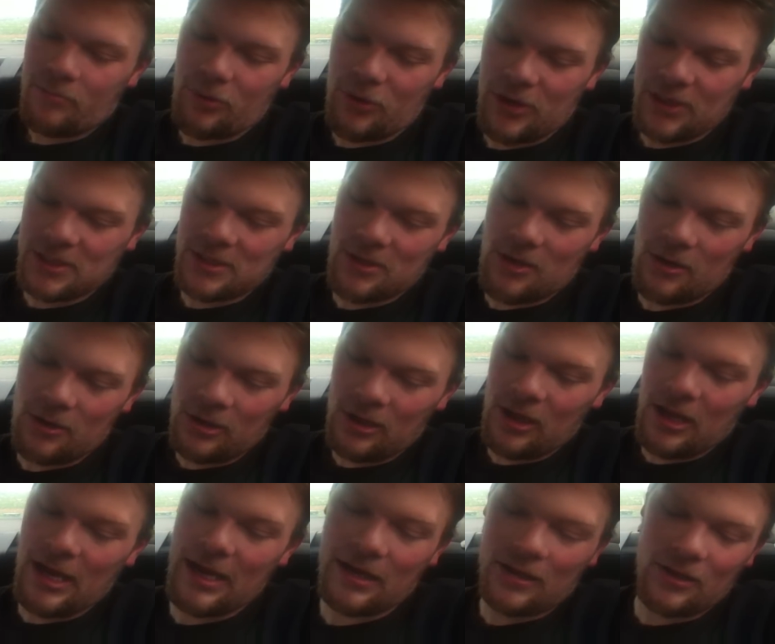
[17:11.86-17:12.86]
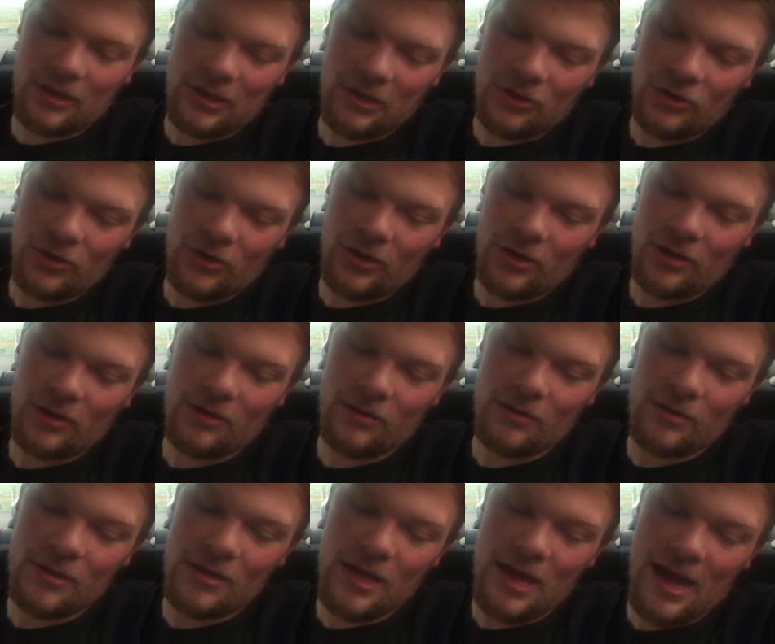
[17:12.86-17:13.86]
plus the likelihood
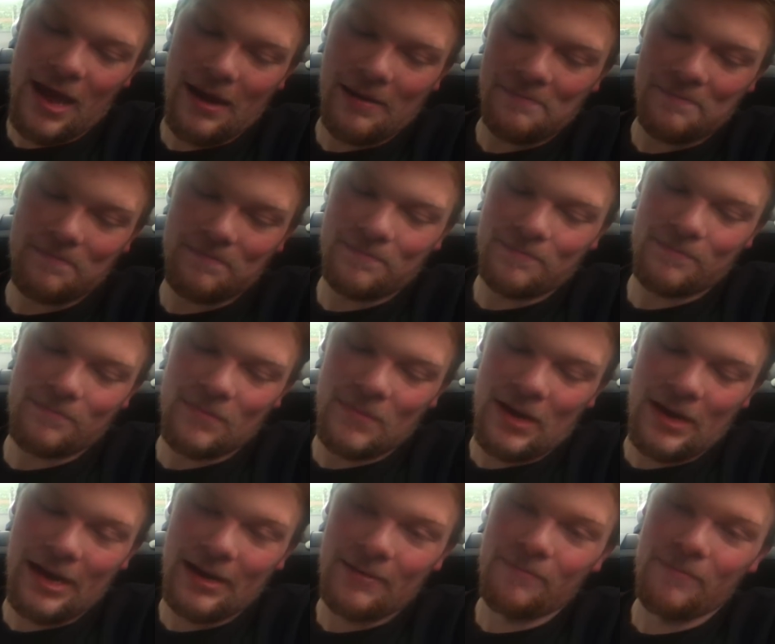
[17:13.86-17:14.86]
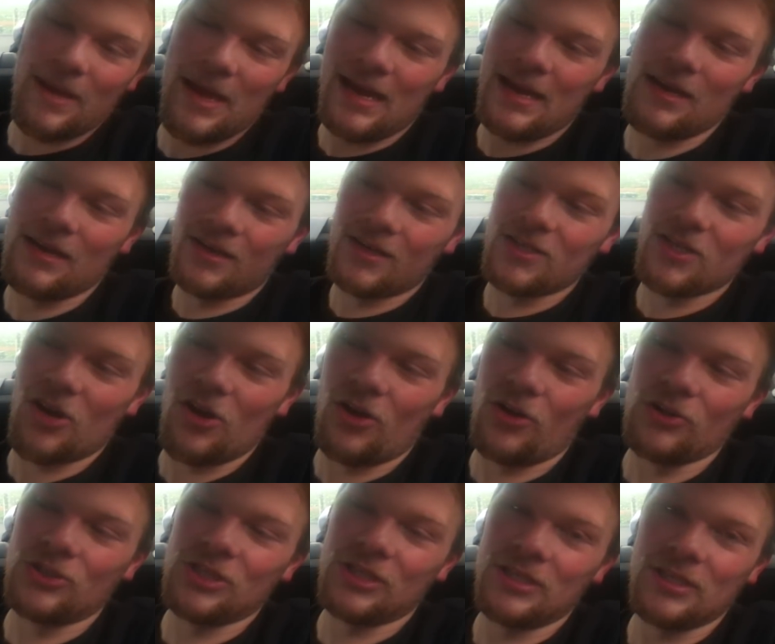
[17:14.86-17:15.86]
that I may
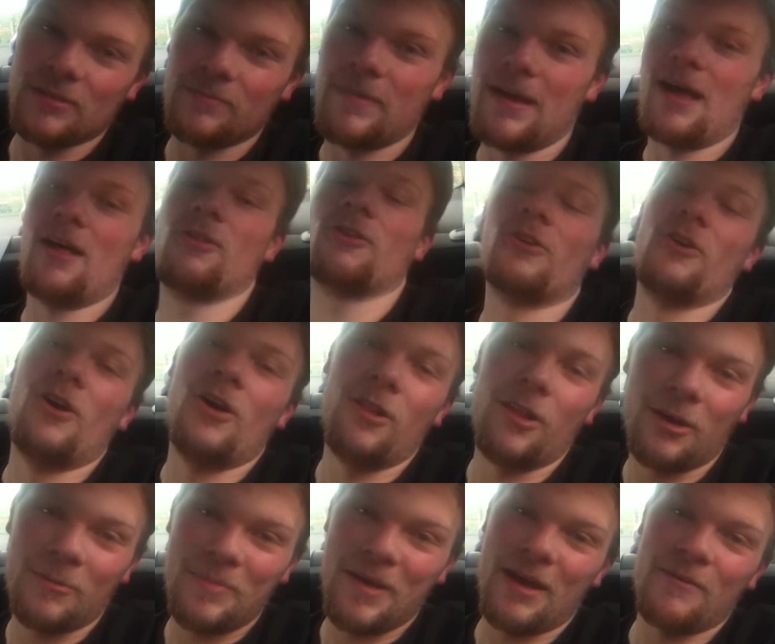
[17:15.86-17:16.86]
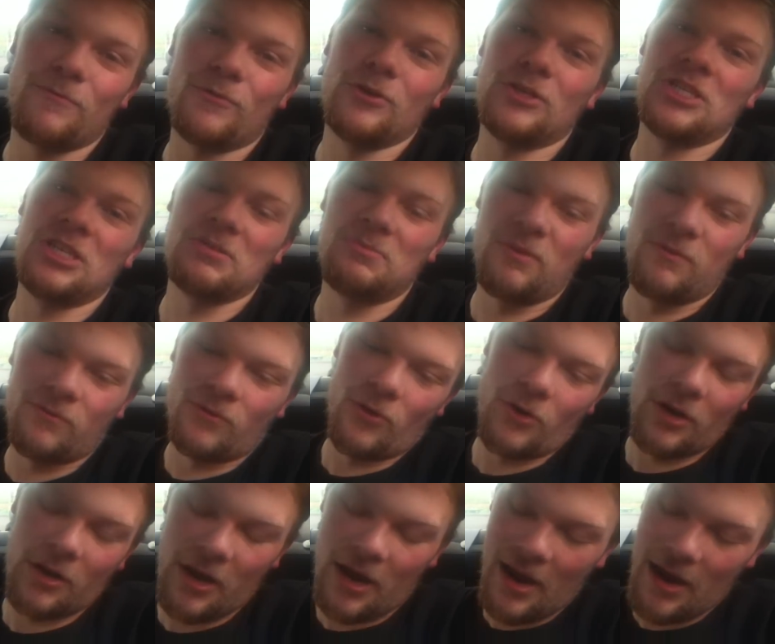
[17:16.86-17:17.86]
indulge in some alcoholic beverages
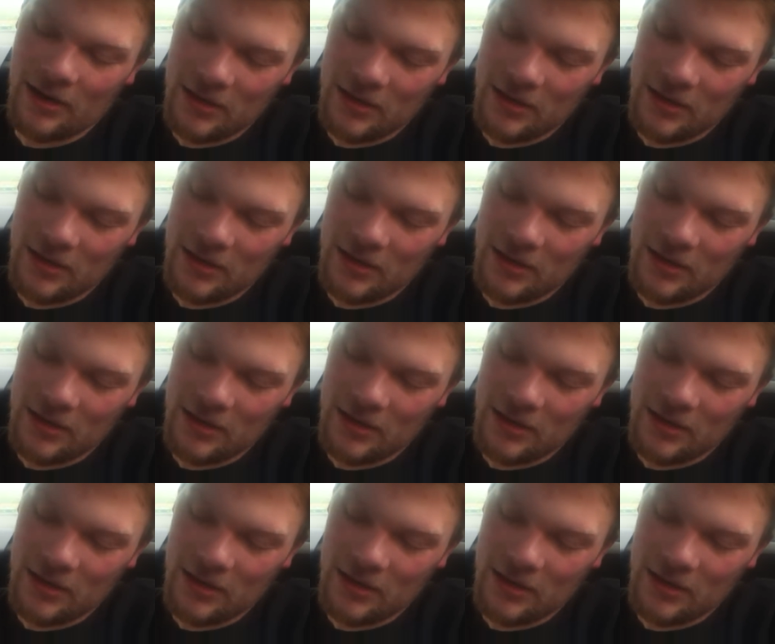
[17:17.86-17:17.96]
before the